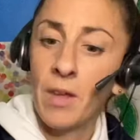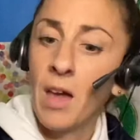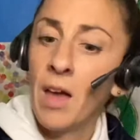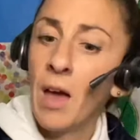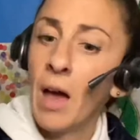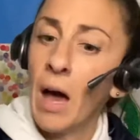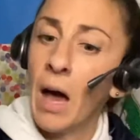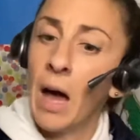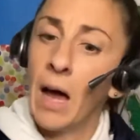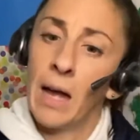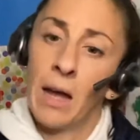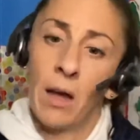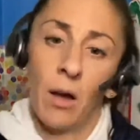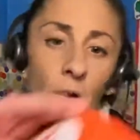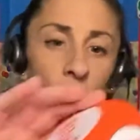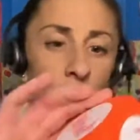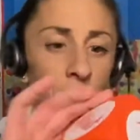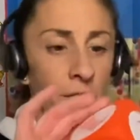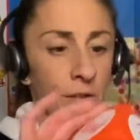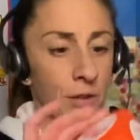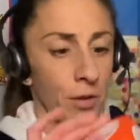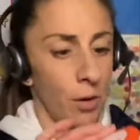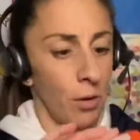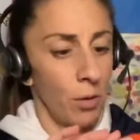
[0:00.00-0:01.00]
I
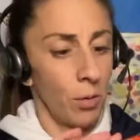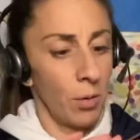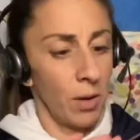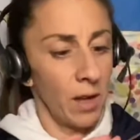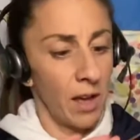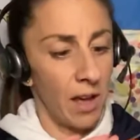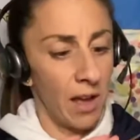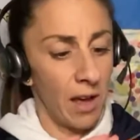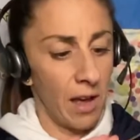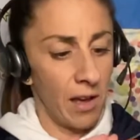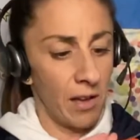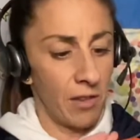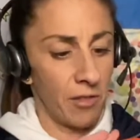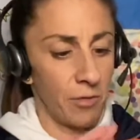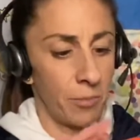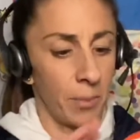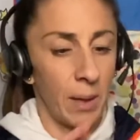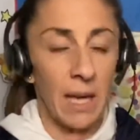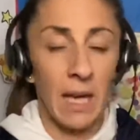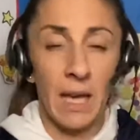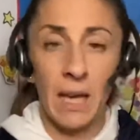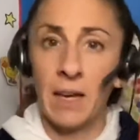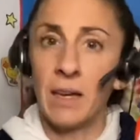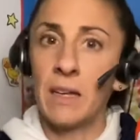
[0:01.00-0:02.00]
also have my
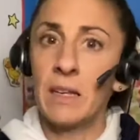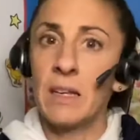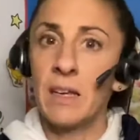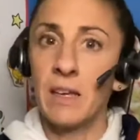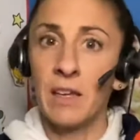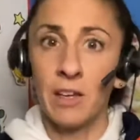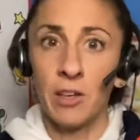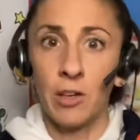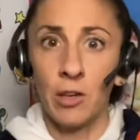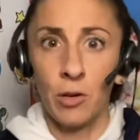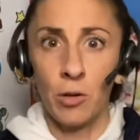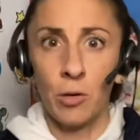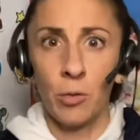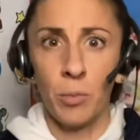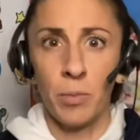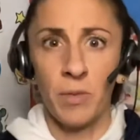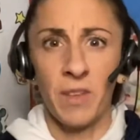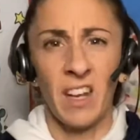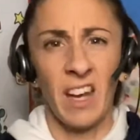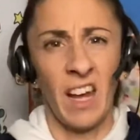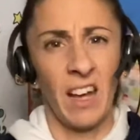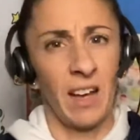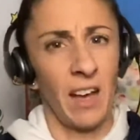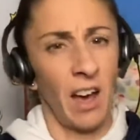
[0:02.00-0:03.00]
handy cube
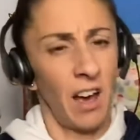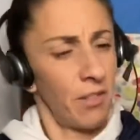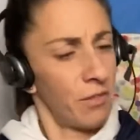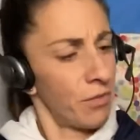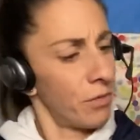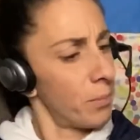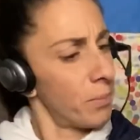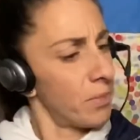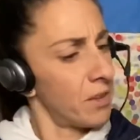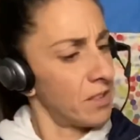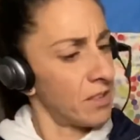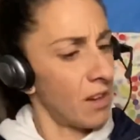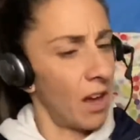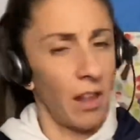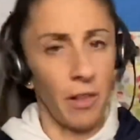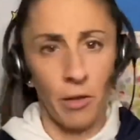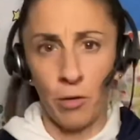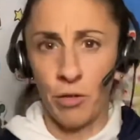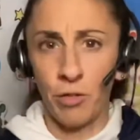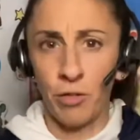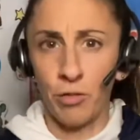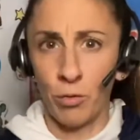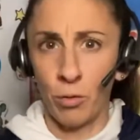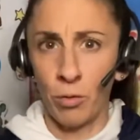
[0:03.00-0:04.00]
that I got from the dollar
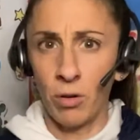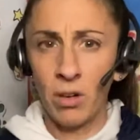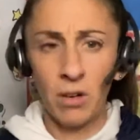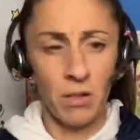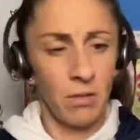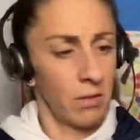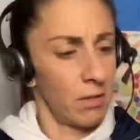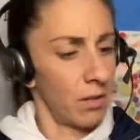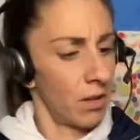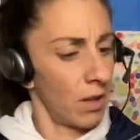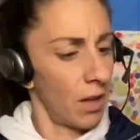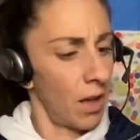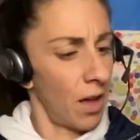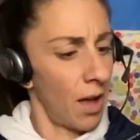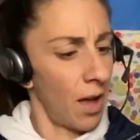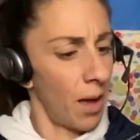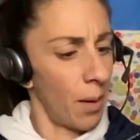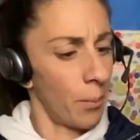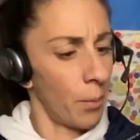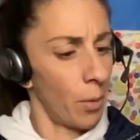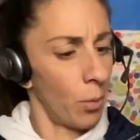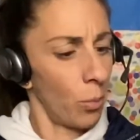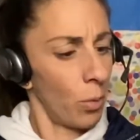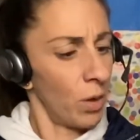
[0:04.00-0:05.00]
store,
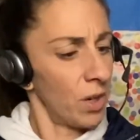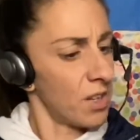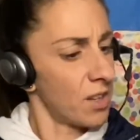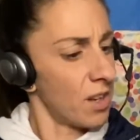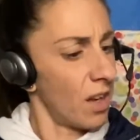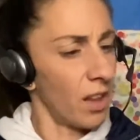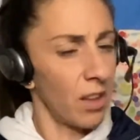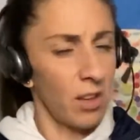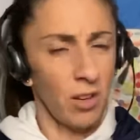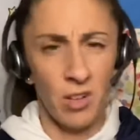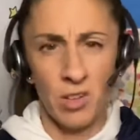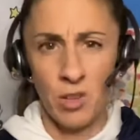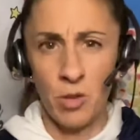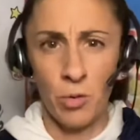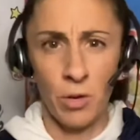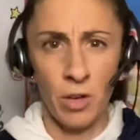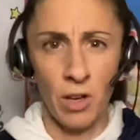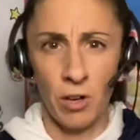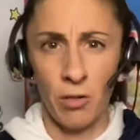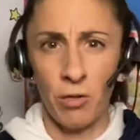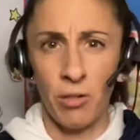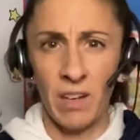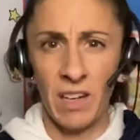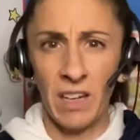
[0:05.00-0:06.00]
$1, and you can
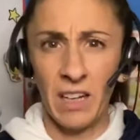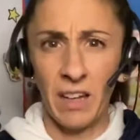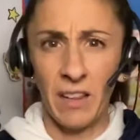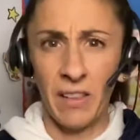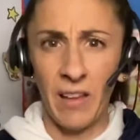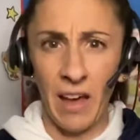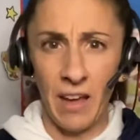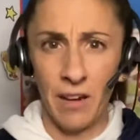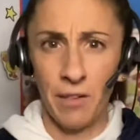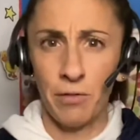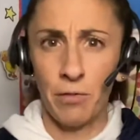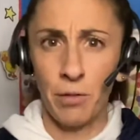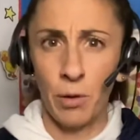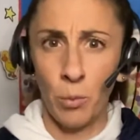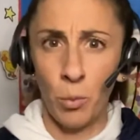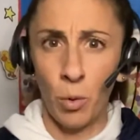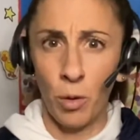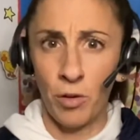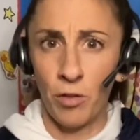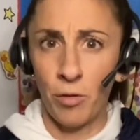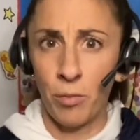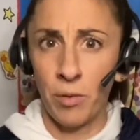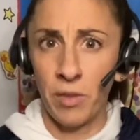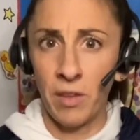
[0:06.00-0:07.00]
create a lot of
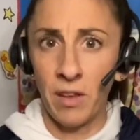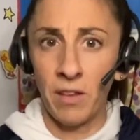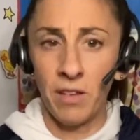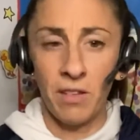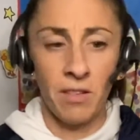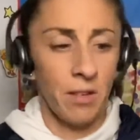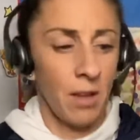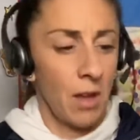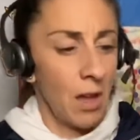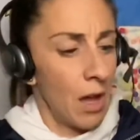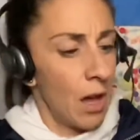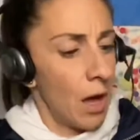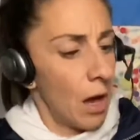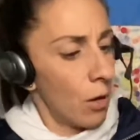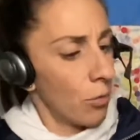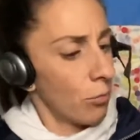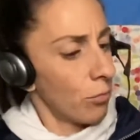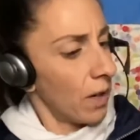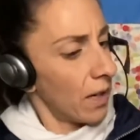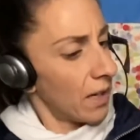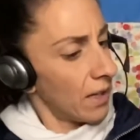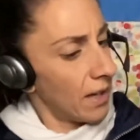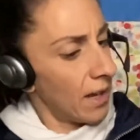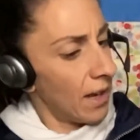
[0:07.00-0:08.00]
rewards with this.
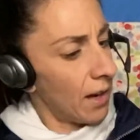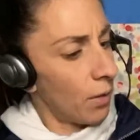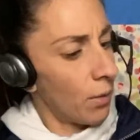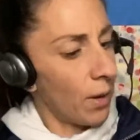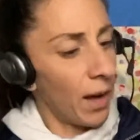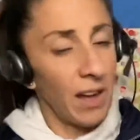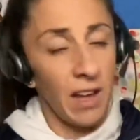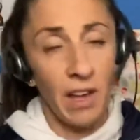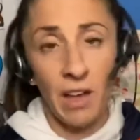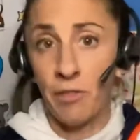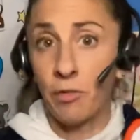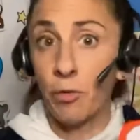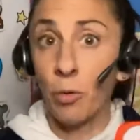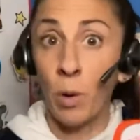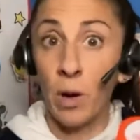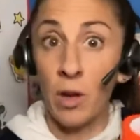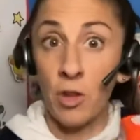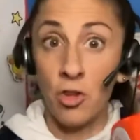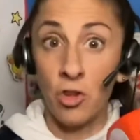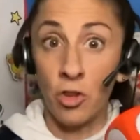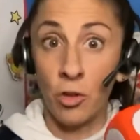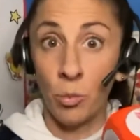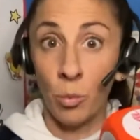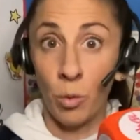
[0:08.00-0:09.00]
Right now I have
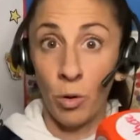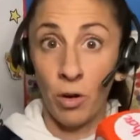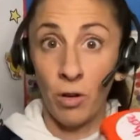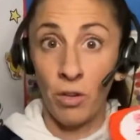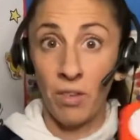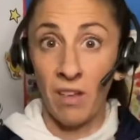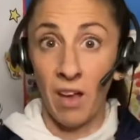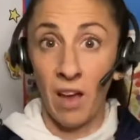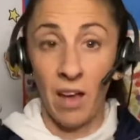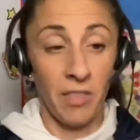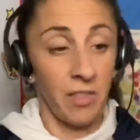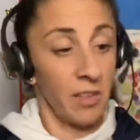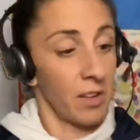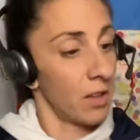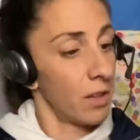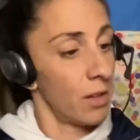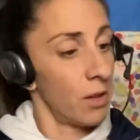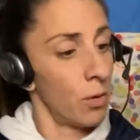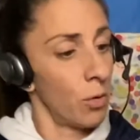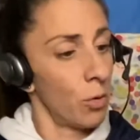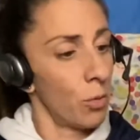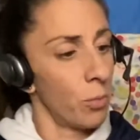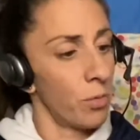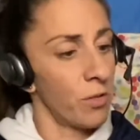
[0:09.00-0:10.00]
question words on the
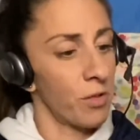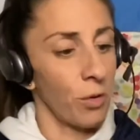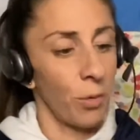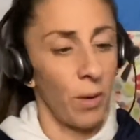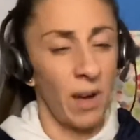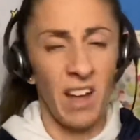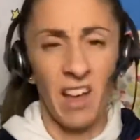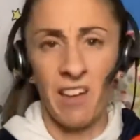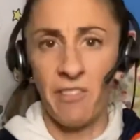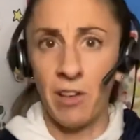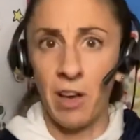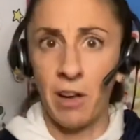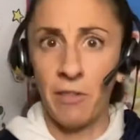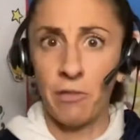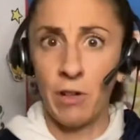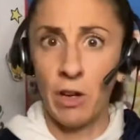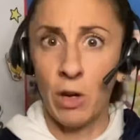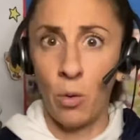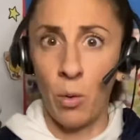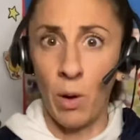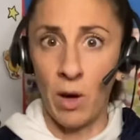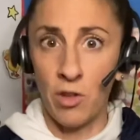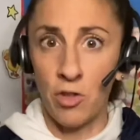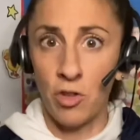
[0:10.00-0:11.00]
cube, so I have every
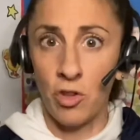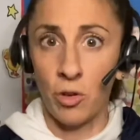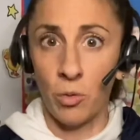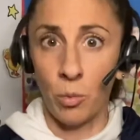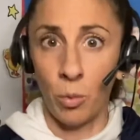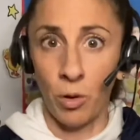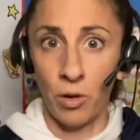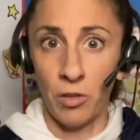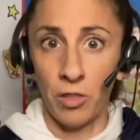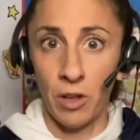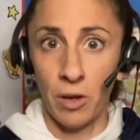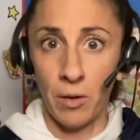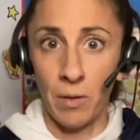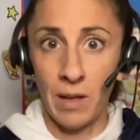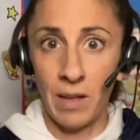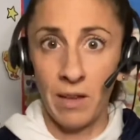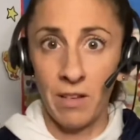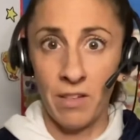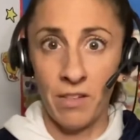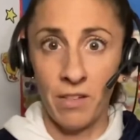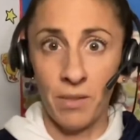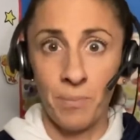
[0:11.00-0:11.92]
question word there is.